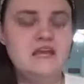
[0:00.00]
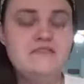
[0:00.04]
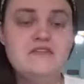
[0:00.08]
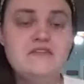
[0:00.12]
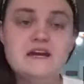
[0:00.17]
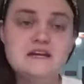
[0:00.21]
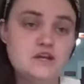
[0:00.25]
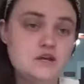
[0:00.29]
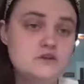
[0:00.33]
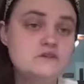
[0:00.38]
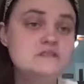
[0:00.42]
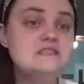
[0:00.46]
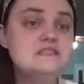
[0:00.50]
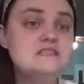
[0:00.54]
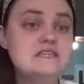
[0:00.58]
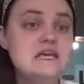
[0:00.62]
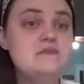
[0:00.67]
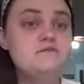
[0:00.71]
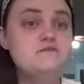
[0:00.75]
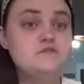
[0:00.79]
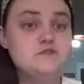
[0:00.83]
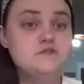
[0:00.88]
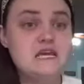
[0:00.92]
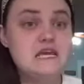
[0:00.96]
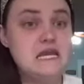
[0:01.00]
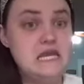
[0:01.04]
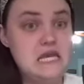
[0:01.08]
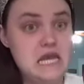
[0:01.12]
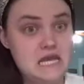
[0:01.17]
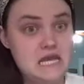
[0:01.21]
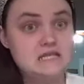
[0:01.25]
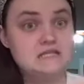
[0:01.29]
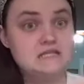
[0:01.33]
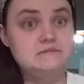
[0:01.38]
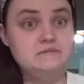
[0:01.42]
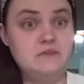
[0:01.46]
And that goes the same for saying
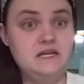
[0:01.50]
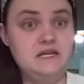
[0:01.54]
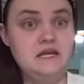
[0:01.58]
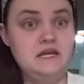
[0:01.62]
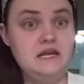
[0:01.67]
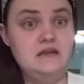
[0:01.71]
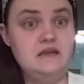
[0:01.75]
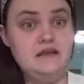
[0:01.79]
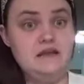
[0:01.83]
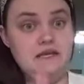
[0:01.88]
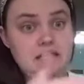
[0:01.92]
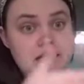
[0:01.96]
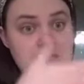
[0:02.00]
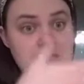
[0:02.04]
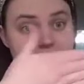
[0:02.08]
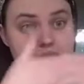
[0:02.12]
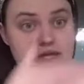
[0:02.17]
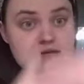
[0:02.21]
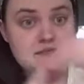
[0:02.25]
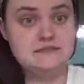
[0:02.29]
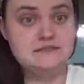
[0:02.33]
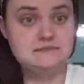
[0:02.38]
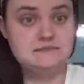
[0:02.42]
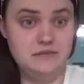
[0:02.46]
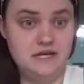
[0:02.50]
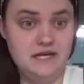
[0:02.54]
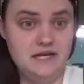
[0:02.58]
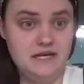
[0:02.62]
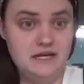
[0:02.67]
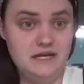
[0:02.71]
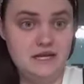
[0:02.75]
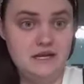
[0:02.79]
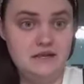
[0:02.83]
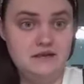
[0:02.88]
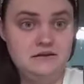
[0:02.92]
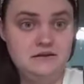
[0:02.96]
next Monday, like next
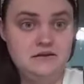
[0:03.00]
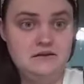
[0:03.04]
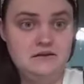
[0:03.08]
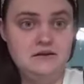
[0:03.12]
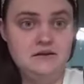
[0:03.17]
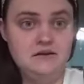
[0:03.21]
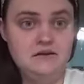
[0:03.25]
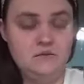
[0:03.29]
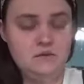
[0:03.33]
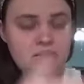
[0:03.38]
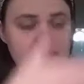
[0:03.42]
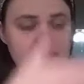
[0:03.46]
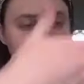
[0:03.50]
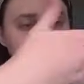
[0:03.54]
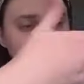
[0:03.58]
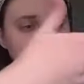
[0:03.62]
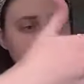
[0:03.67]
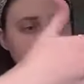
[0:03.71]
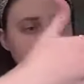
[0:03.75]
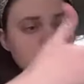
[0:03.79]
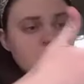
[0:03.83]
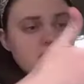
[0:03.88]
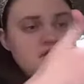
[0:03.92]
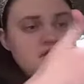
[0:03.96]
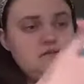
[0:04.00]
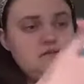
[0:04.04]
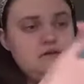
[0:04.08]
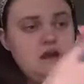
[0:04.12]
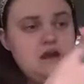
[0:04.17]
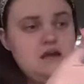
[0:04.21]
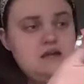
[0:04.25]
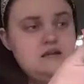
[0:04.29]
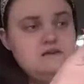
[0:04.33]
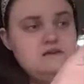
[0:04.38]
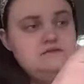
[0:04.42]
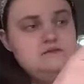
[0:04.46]
Monday. What they'll do is they'll
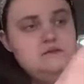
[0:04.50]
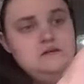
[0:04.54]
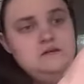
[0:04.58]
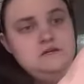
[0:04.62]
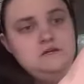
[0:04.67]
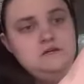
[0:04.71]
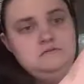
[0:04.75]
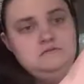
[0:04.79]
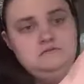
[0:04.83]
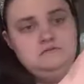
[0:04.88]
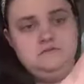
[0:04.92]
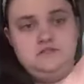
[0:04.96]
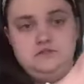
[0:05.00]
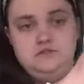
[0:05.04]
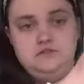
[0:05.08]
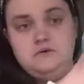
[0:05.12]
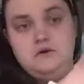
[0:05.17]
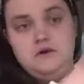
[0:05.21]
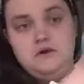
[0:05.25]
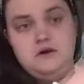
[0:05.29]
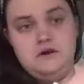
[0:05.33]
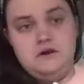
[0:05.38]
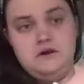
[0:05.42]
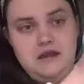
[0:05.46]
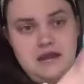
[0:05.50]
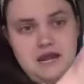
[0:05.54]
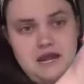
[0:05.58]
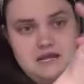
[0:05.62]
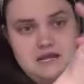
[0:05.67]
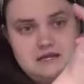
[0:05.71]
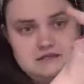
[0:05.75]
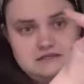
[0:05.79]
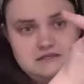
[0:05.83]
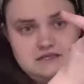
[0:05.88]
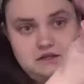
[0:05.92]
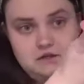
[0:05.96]
kind of do our
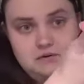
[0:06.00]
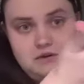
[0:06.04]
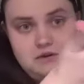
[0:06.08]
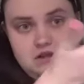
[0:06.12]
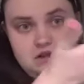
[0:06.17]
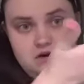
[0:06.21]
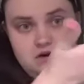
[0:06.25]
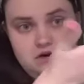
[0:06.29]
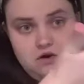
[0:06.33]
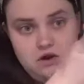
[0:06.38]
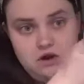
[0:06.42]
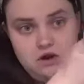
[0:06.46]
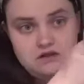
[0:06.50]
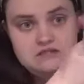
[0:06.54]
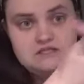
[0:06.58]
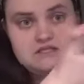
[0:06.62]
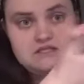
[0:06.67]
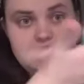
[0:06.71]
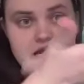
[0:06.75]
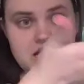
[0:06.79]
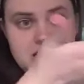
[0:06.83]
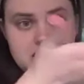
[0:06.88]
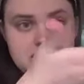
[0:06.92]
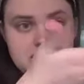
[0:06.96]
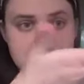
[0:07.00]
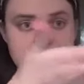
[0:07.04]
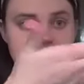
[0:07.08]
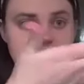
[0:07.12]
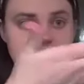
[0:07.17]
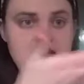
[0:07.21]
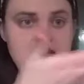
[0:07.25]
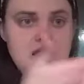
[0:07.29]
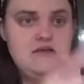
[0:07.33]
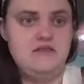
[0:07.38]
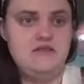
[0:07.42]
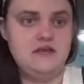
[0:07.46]
next, like going across next,
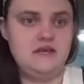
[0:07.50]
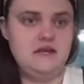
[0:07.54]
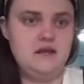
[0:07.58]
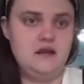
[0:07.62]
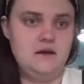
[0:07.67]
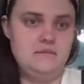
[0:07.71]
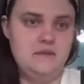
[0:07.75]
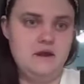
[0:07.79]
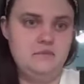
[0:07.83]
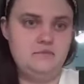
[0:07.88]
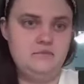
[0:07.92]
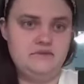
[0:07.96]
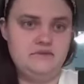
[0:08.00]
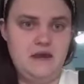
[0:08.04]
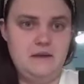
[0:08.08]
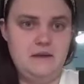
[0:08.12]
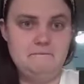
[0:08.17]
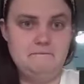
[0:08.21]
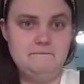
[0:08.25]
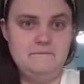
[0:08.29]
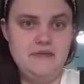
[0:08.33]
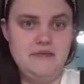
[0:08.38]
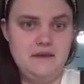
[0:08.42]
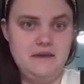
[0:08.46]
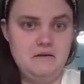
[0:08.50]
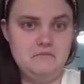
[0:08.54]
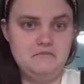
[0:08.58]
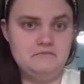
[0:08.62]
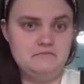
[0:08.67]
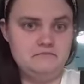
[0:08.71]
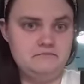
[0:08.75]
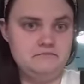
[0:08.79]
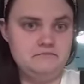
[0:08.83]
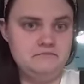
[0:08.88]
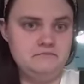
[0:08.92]
and then come up with that M.